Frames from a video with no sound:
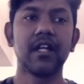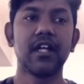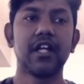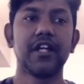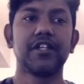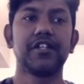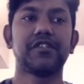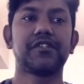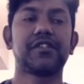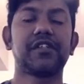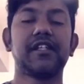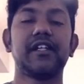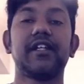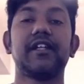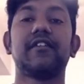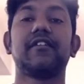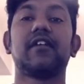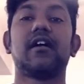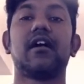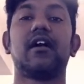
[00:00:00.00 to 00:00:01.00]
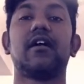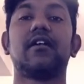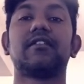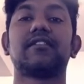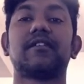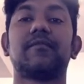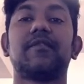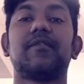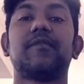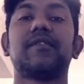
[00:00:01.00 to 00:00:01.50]
Usually
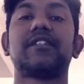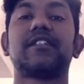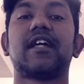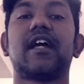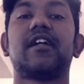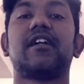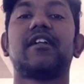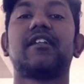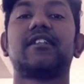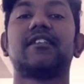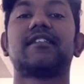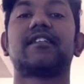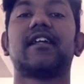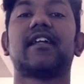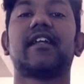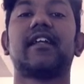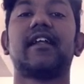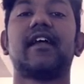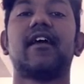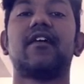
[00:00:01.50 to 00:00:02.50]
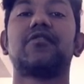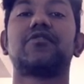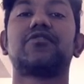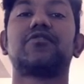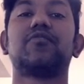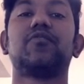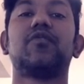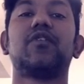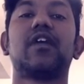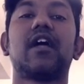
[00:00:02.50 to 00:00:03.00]
someone with Saturn in the second house
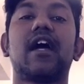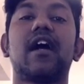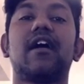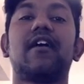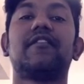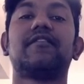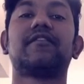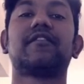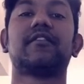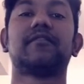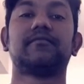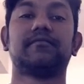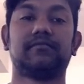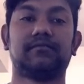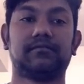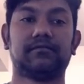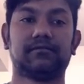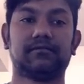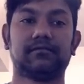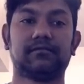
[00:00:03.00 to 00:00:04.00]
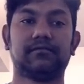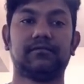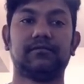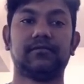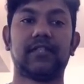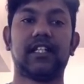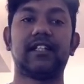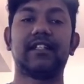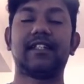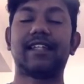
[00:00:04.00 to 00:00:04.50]
would
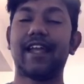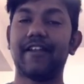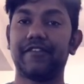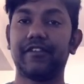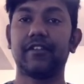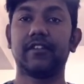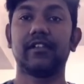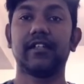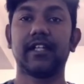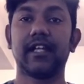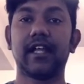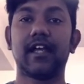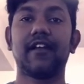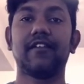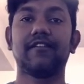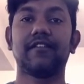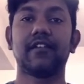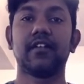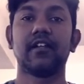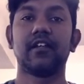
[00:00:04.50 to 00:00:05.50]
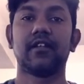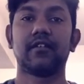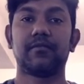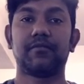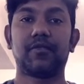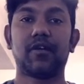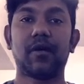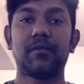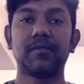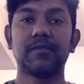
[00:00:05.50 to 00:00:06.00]
definitely have
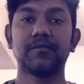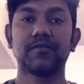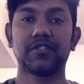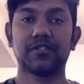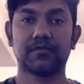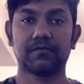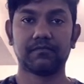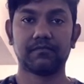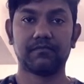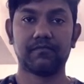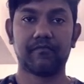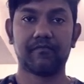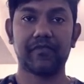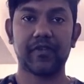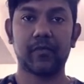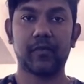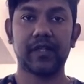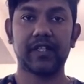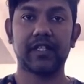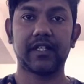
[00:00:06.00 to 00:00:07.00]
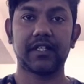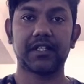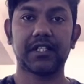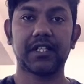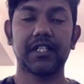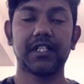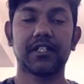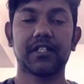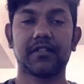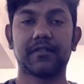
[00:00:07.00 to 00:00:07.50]
problems with their
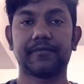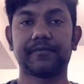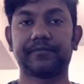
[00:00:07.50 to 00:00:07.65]
teeth.